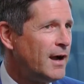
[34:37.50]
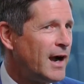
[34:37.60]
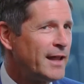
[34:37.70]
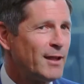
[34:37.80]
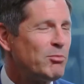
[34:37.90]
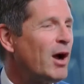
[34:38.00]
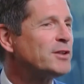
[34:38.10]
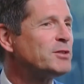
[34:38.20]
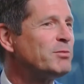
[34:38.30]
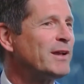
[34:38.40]
I think
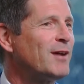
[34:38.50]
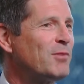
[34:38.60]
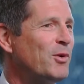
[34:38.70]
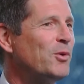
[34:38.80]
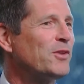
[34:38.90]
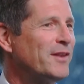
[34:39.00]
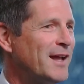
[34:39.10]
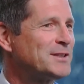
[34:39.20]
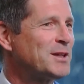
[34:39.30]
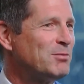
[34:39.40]
bonds have become cool the
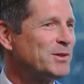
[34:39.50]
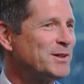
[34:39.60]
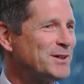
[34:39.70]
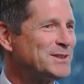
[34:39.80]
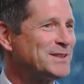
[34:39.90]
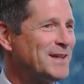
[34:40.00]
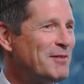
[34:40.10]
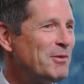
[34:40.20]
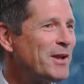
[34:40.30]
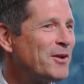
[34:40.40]
last couple of years. I
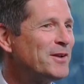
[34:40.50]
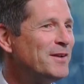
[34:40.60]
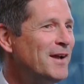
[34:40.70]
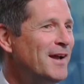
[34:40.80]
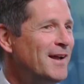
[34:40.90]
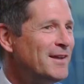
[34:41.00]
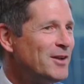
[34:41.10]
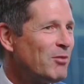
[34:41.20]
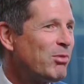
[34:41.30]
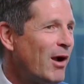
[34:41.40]
mean, we couldn't,
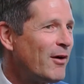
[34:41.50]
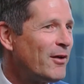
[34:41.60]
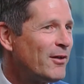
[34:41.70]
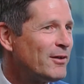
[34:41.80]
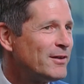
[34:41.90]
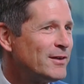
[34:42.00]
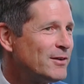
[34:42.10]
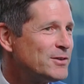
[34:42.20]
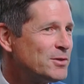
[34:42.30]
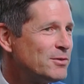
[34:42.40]
prior to
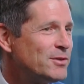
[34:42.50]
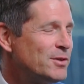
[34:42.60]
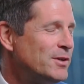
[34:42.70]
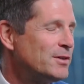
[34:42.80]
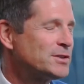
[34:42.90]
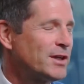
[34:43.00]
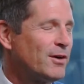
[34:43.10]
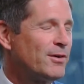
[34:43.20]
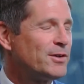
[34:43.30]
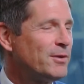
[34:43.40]
2 years ago
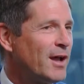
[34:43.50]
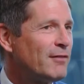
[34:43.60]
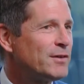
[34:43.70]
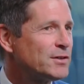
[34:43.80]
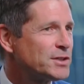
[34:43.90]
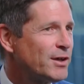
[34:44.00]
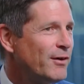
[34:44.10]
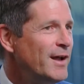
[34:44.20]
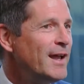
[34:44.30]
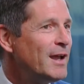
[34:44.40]
or 2.5 years ago,
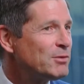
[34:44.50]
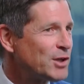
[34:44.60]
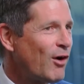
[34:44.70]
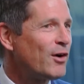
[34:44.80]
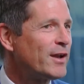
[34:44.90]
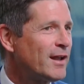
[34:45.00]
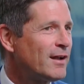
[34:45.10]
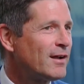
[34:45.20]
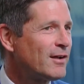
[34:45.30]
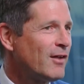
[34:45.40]
it was hard to get a
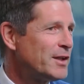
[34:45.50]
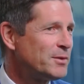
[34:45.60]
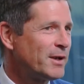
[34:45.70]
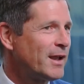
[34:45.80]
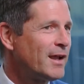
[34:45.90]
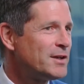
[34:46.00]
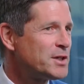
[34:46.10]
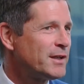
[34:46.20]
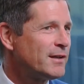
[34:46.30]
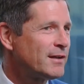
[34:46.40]
client to engage
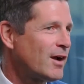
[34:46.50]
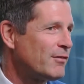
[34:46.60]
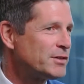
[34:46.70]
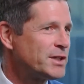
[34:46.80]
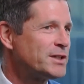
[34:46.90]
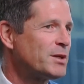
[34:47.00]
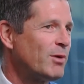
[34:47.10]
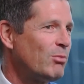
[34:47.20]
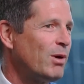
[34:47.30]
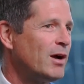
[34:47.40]
in a conversation
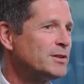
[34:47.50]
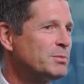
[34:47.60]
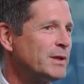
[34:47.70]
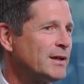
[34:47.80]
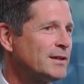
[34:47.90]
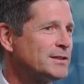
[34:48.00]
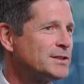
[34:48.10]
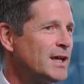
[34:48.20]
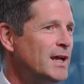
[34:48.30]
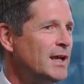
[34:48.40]
about bonds because
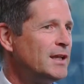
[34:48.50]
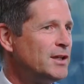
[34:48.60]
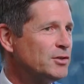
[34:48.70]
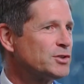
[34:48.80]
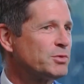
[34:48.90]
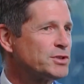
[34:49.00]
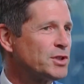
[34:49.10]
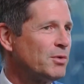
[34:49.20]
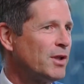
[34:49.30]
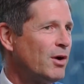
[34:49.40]
yields were
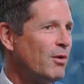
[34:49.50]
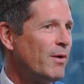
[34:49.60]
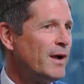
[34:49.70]
so low